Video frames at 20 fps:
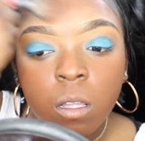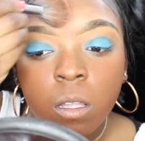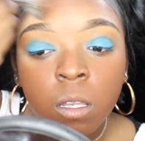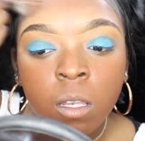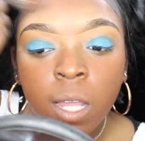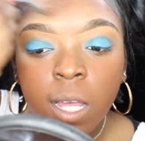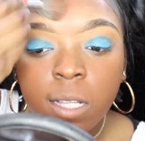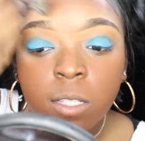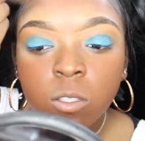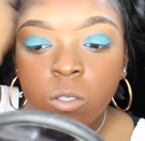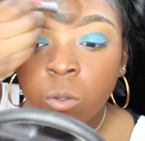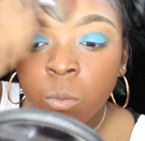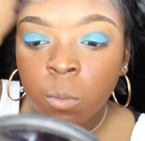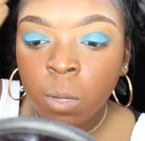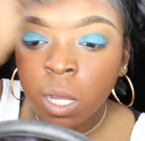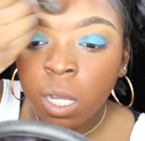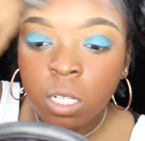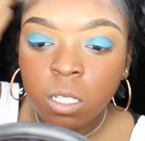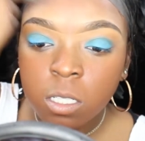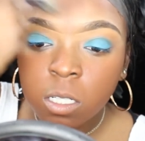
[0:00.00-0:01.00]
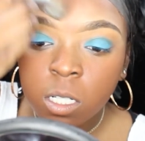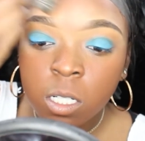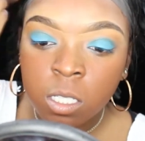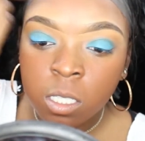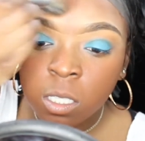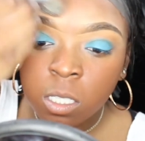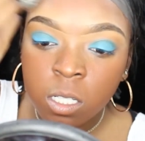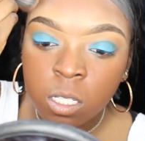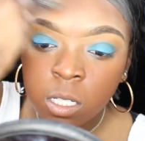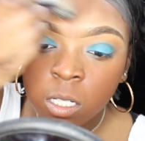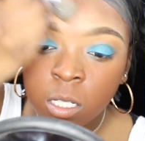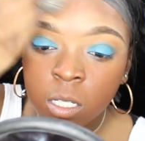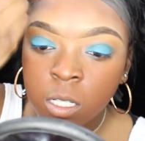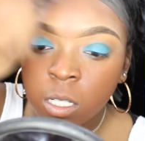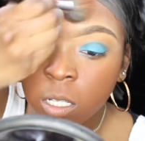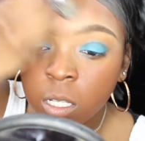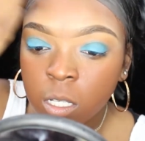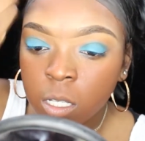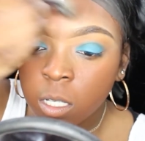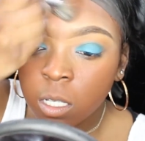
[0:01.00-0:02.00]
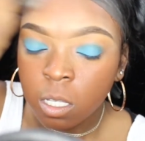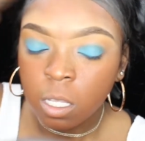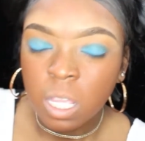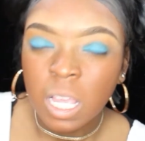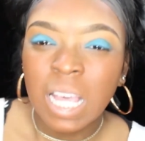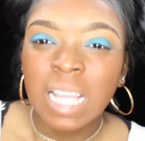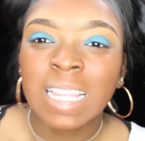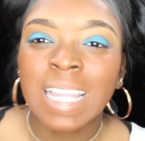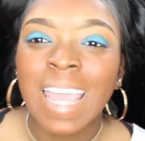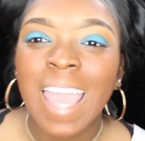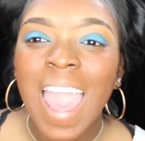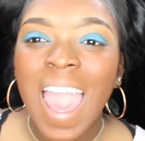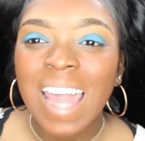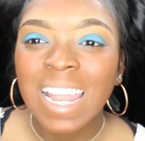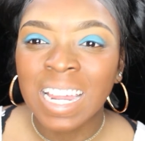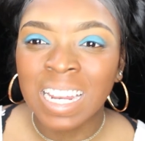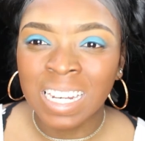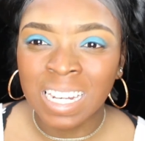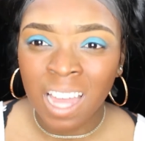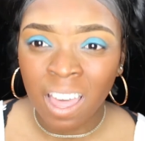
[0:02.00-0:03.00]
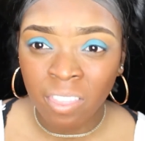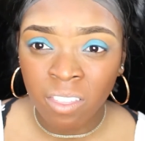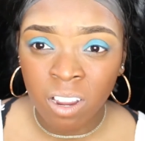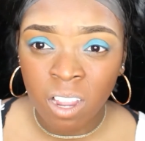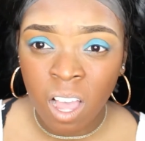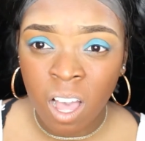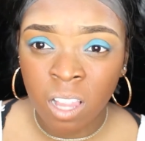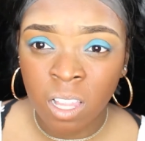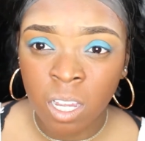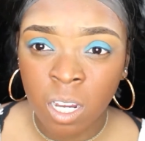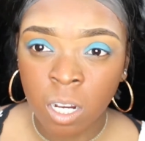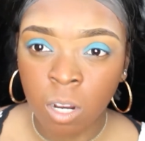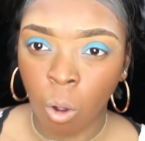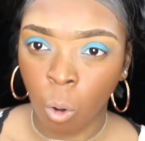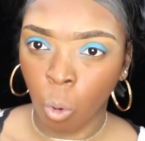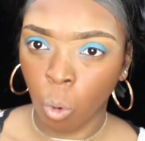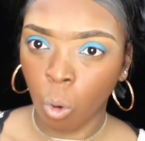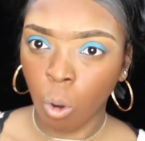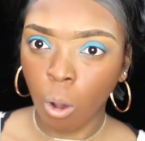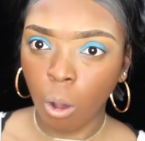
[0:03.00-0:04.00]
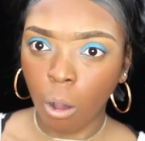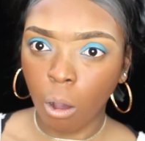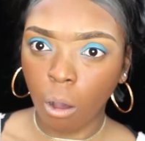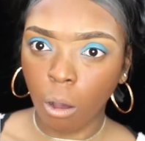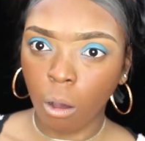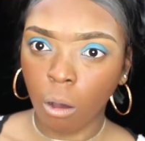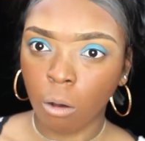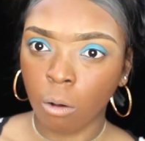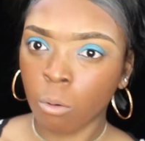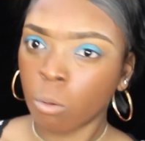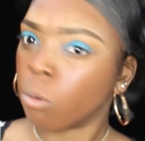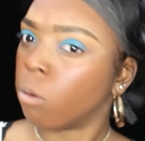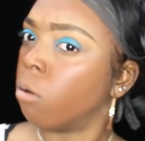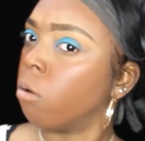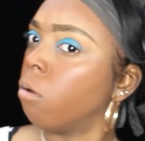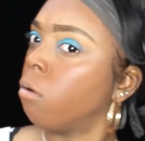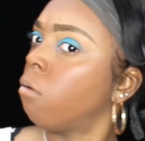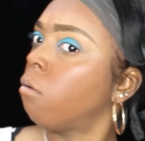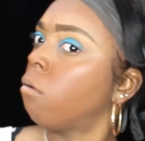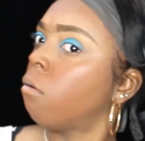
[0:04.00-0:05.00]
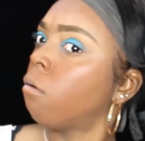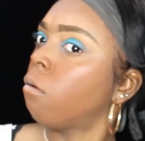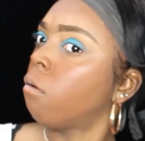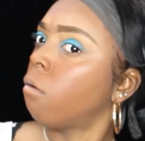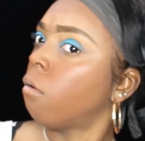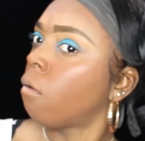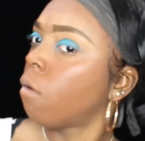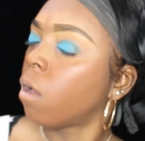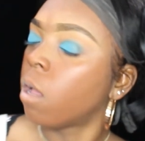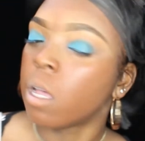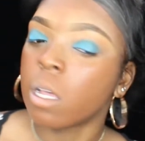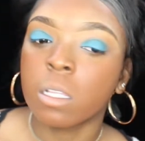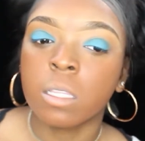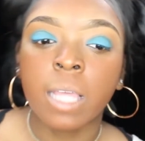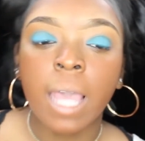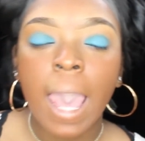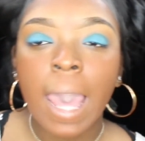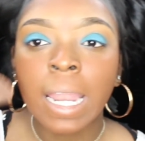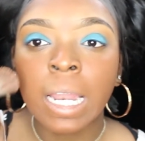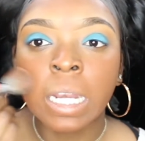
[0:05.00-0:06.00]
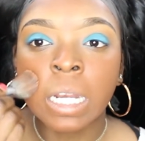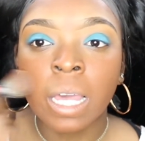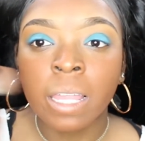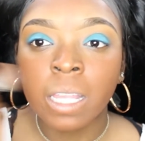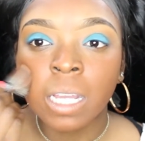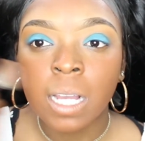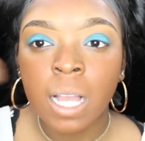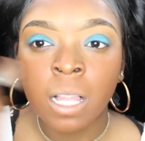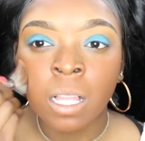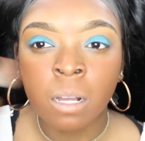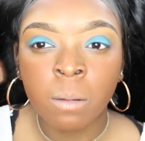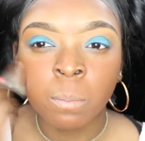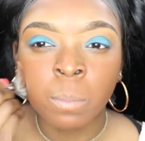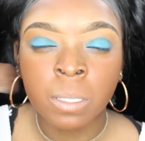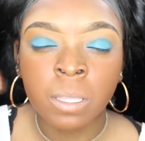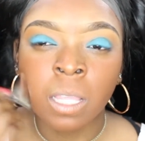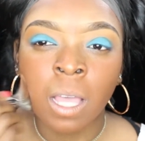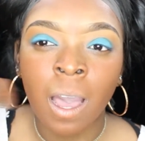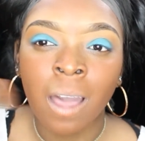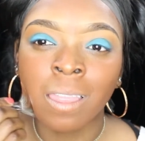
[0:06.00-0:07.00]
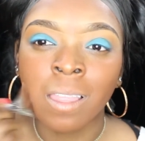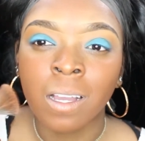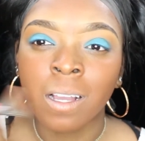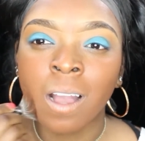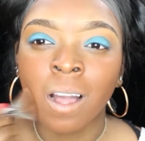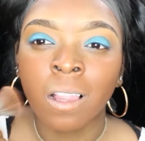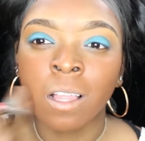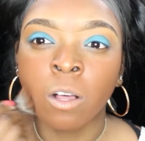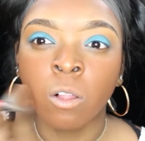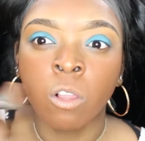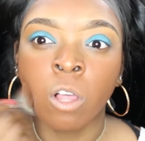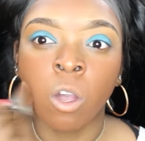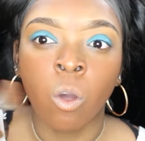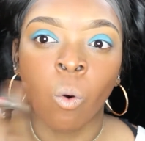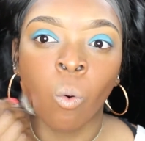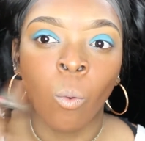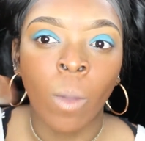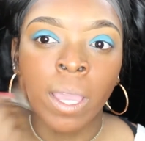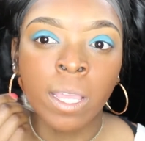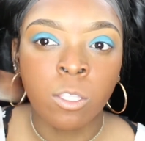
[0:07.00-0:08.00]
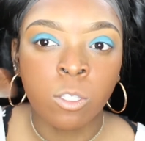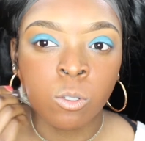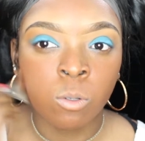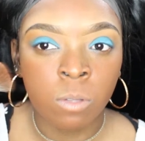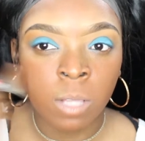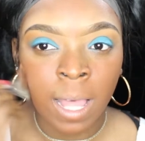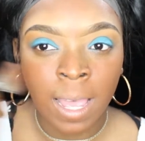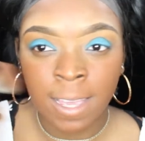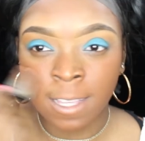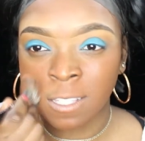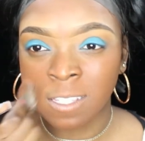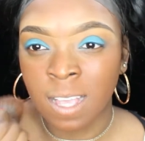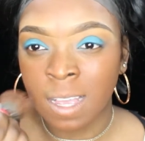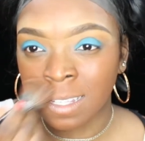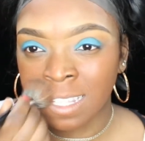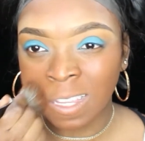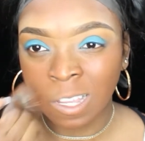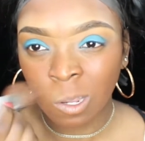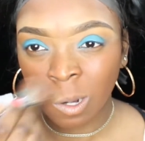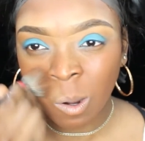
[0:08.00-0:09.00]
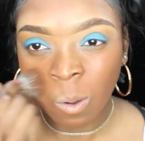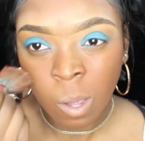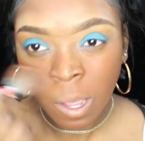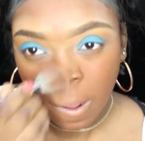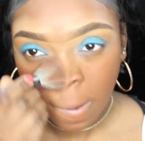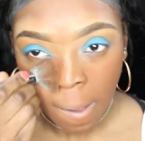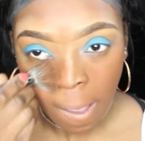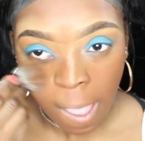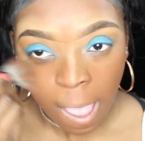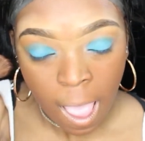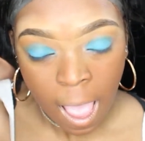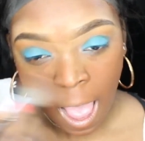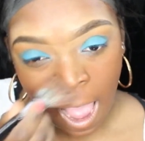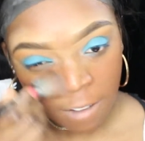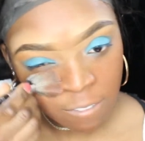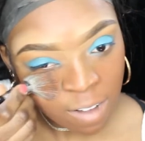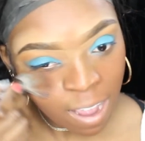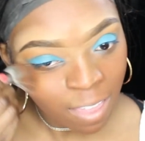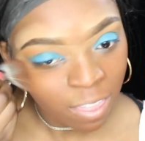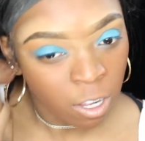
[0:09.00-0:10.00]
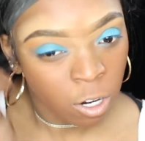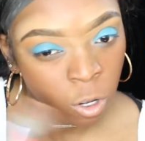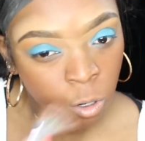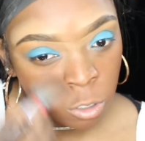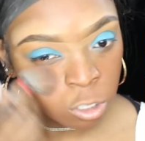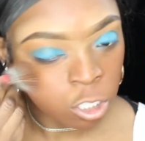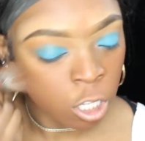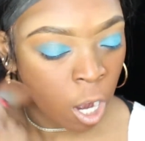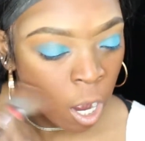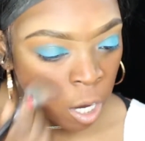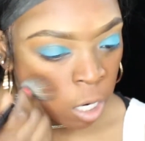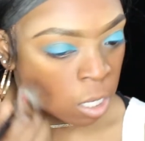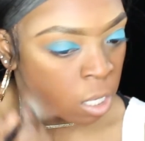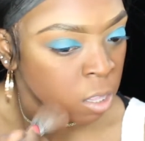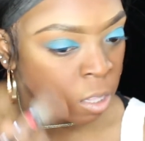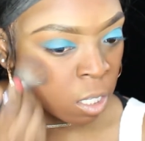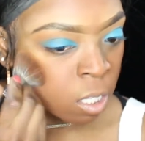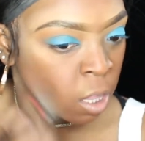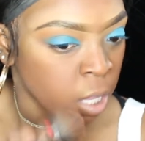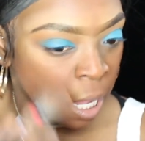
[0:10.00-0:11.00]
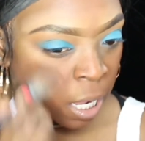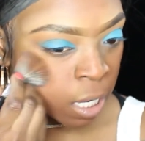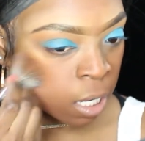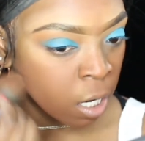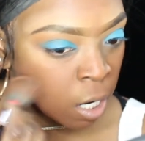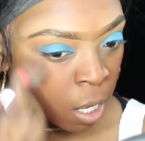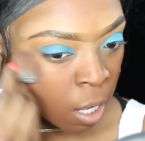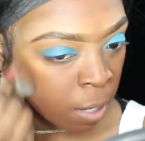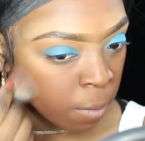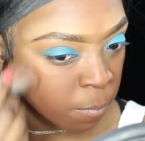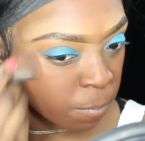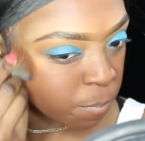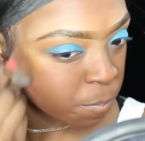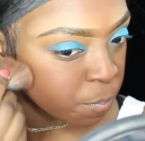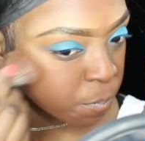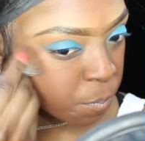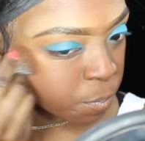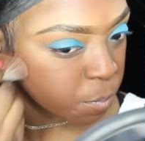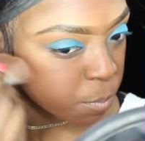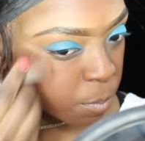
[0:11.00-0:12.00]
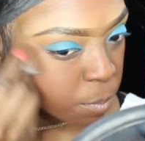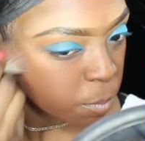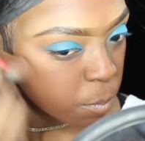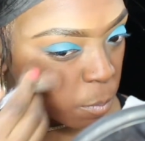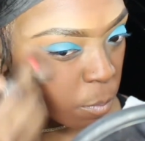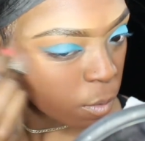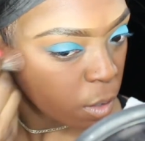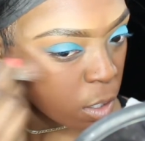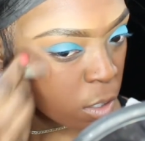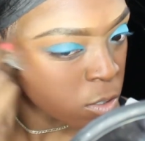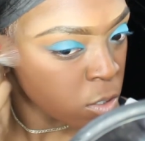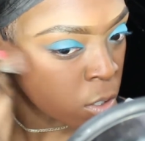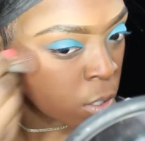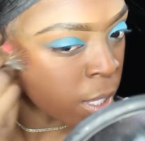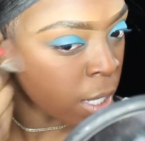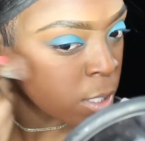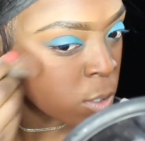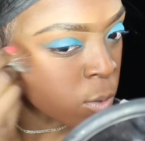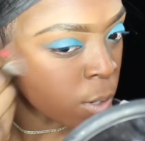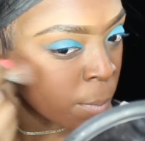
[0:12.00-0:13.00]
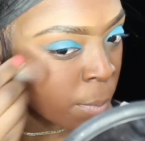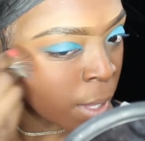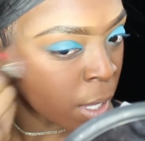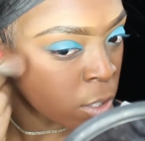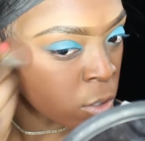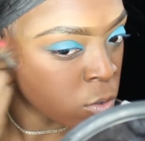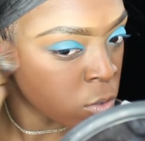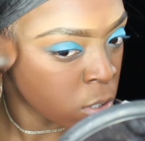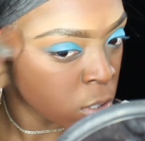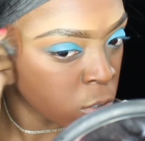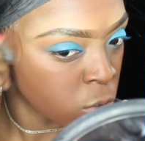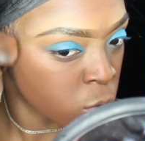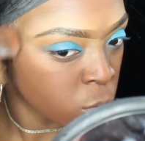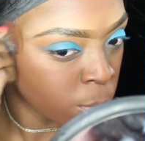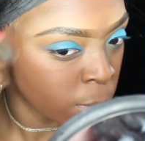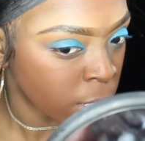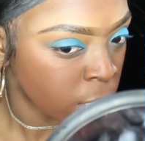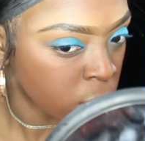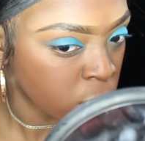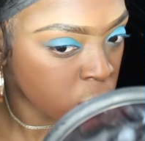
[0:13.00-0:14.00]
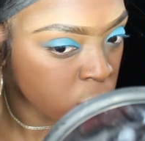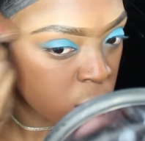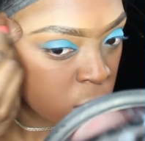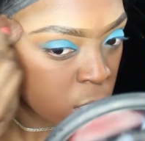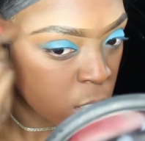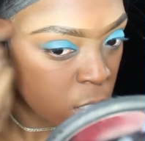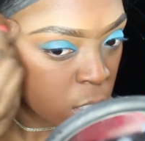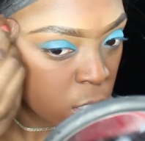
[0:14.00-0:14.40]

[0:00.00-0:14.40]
Not too much, because then they had another color. Ooh! They had another color, but the other color looked way too light. So I was like, you know what? I'd rather go dark and then lighten up. So that's why I'm not using too much.